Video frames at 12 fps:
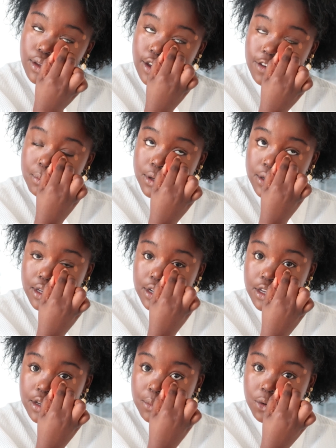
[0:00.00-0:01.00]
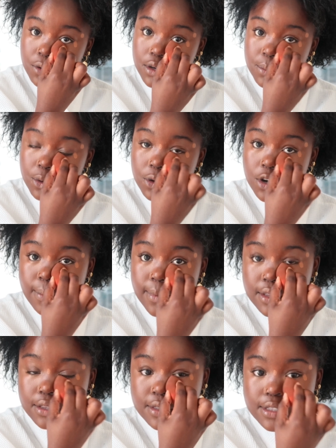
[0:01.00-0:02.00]
I've been getting more and more
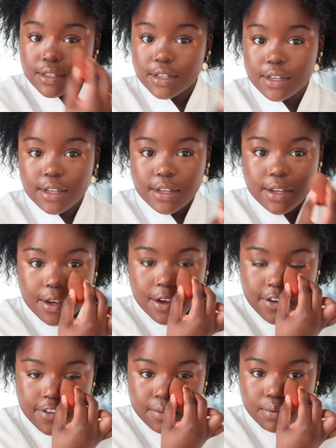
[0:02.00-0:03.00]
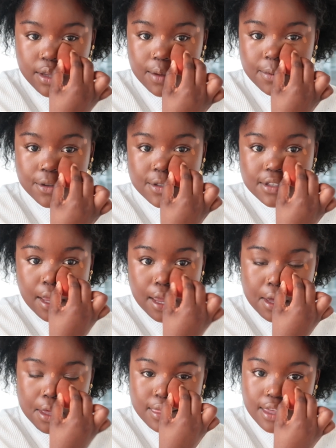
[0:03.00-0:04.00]
comments of people
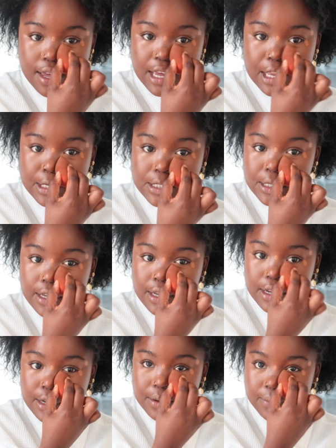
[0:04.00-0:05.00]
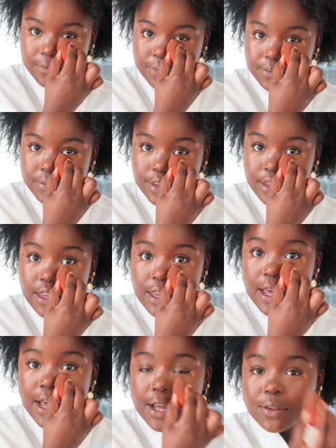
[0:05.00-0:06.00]
saying that
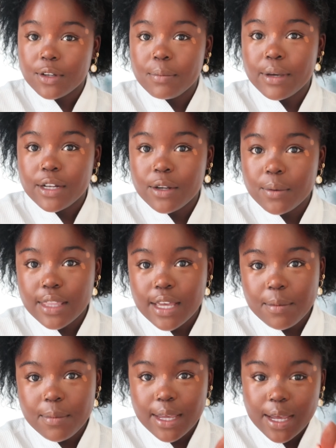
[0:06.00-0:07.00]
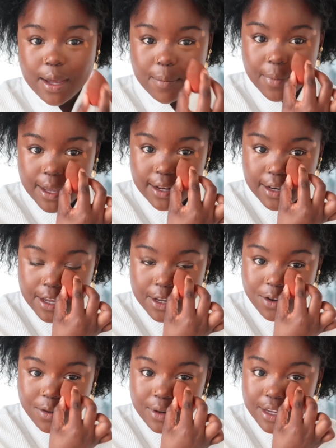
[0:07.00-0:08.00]
I look better without makeup and I
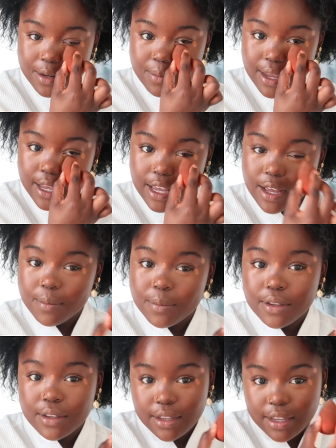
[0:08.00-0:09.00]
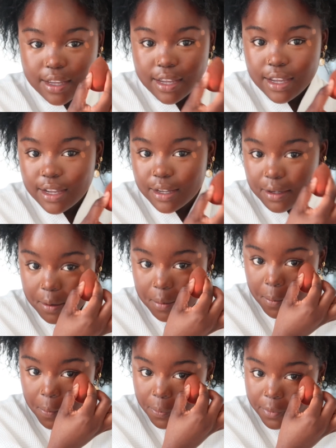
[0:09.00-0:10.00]
don't need makeup.
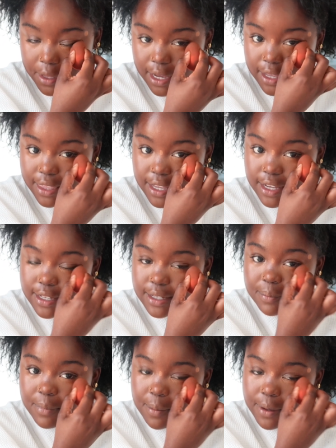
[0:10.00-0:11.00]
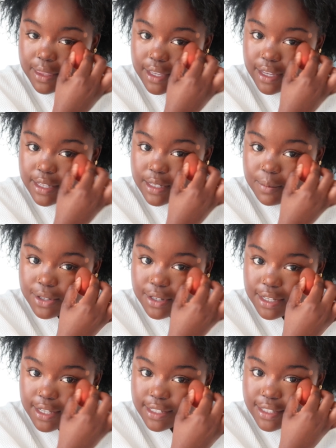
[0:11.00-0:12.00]
I think maybe the assumption
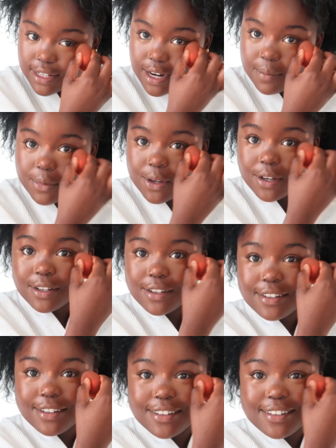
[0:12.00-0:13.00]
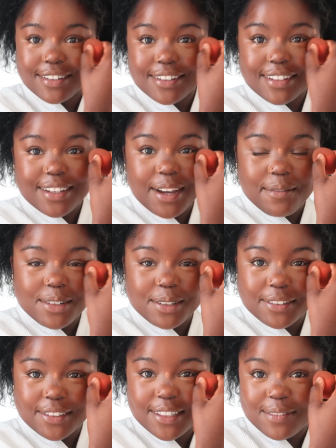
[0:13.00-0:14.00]
is that I'm not
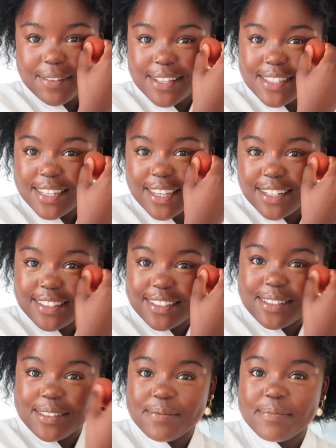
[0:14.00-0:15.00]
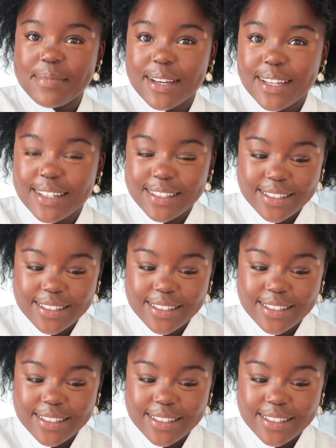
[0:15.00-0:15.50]
comfortable in my skin, but